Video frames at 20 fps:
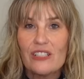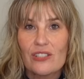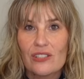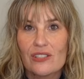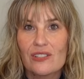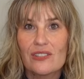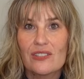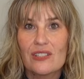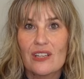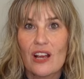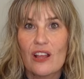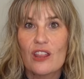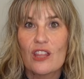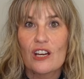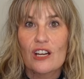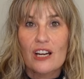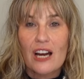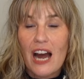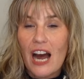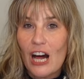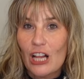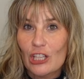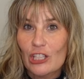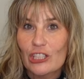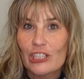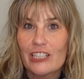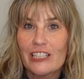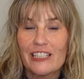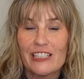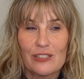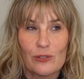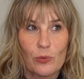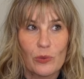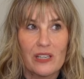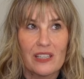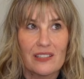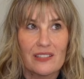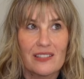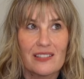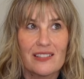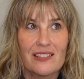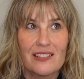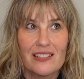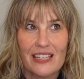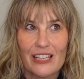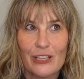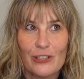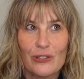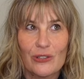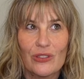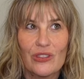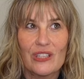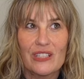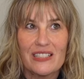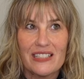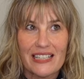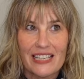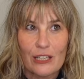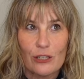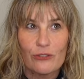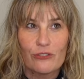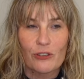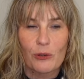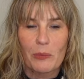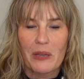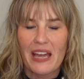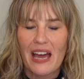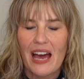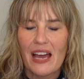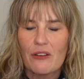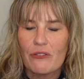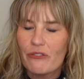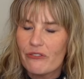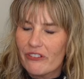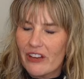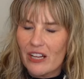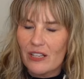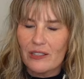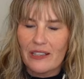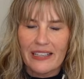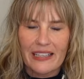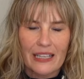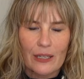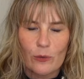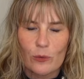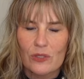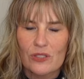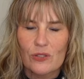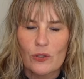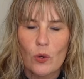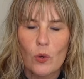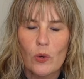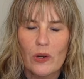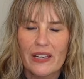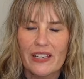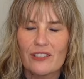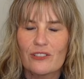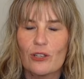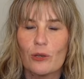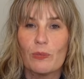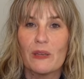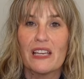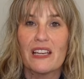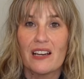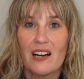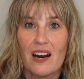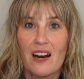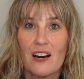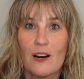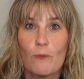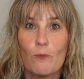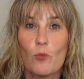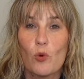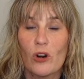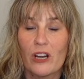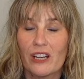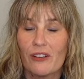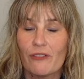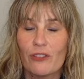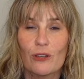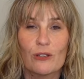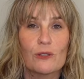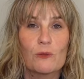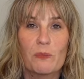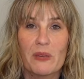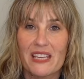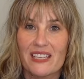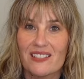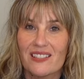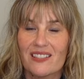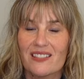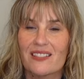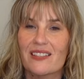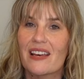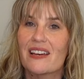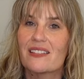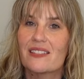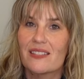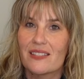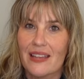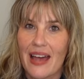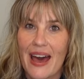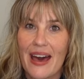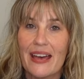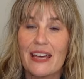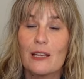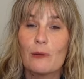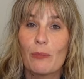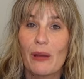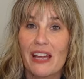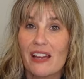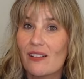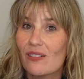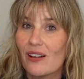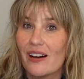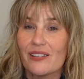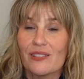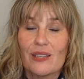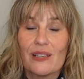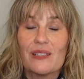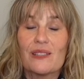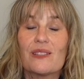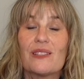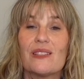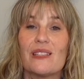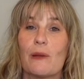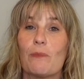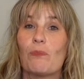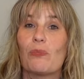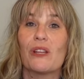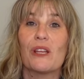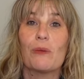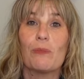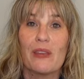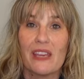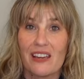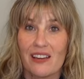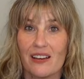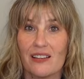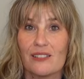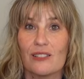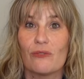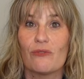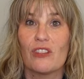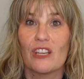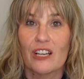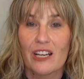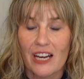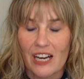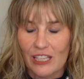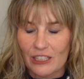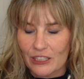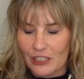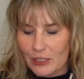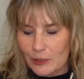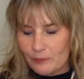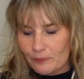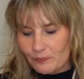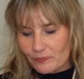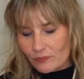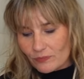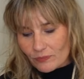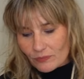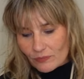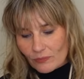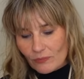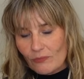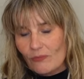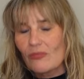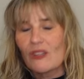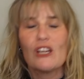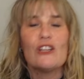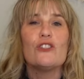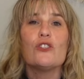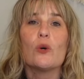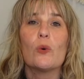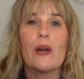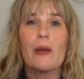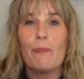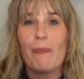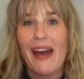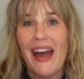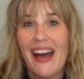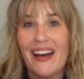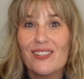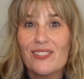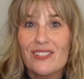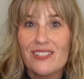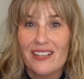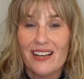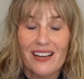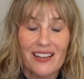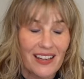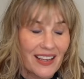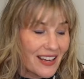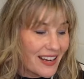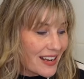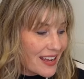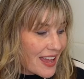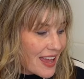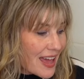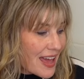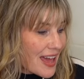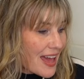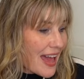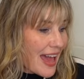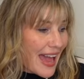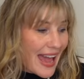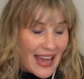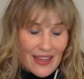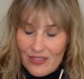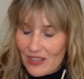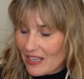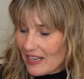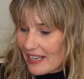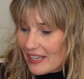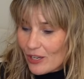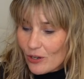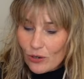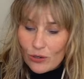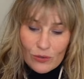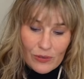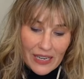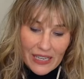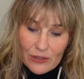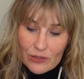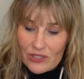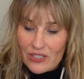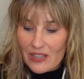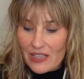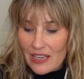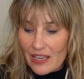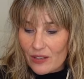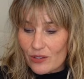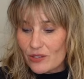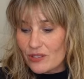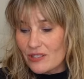just, the color is what sealed the deal for me. I felt like it was going to become one of those pieces that sat in my closet simply because of the color. So I passed on it and then I go around to the other